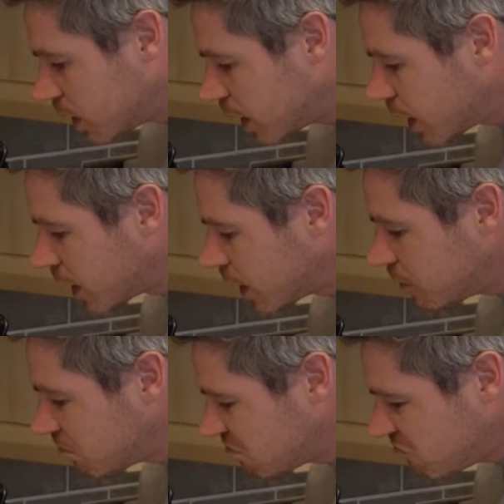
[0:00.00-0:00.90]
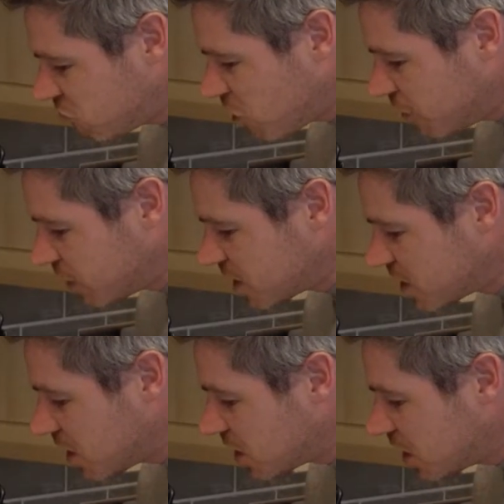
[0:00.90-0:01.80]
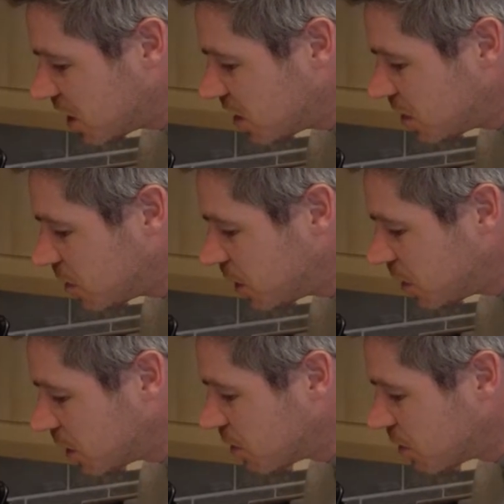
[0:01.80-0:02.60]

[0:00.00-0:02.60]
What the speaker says: Getting it roughly circular. We're not in a